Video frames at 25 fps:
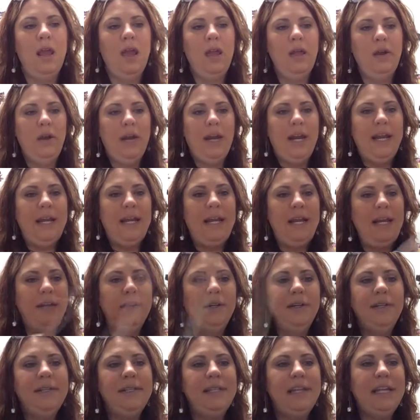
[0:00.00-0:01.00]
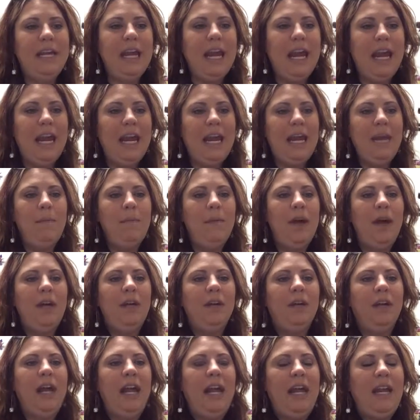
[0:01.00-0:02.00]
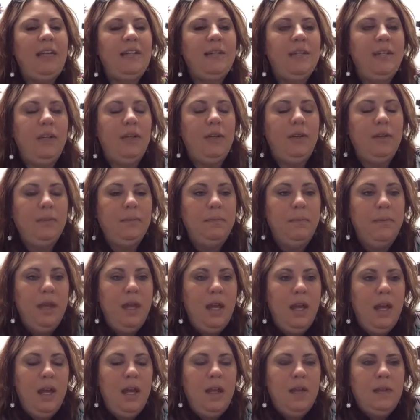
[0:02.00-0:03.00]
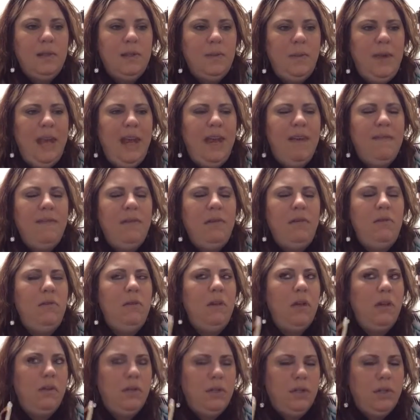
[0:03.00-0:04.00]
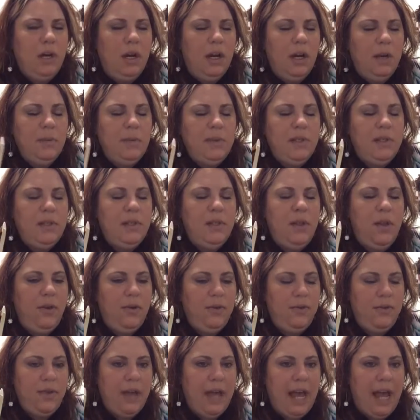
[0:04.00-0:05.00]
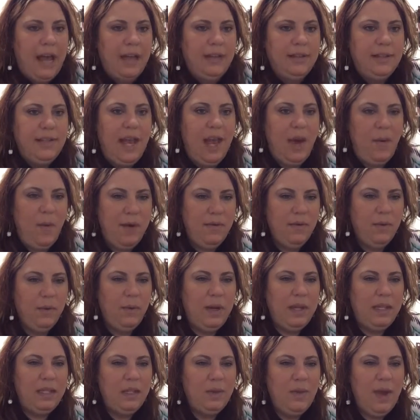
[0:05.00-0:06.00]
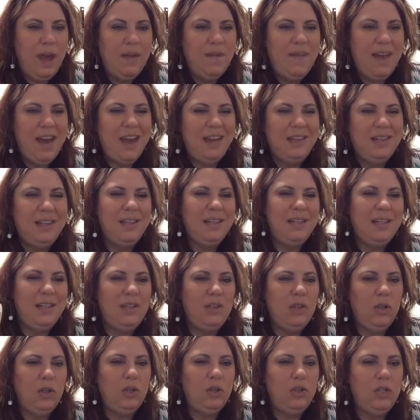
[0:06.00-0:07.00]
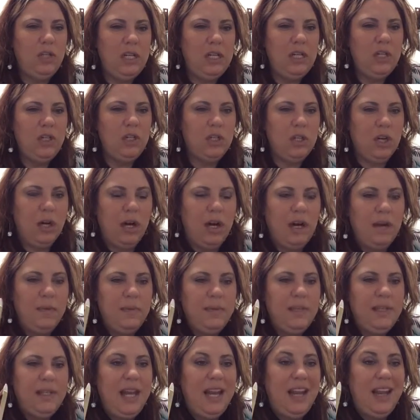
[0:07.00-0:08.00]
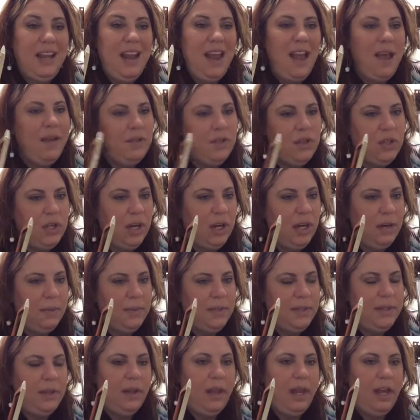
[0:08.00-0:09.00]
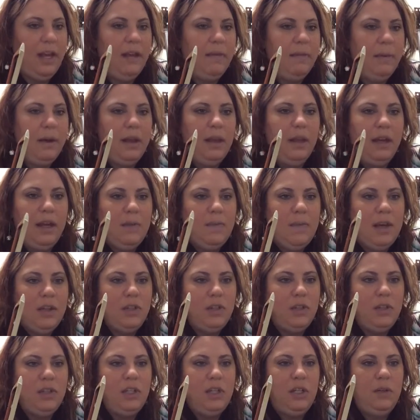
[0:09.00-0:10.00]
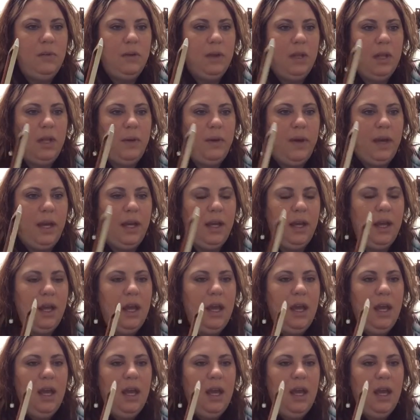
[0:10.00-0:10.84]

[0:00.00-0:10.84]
All right, here is the A minor etude. So we have no sharps, no flats. However, we do have accidental G sharps and F sharps. So like everybody look at measure 2 really quick.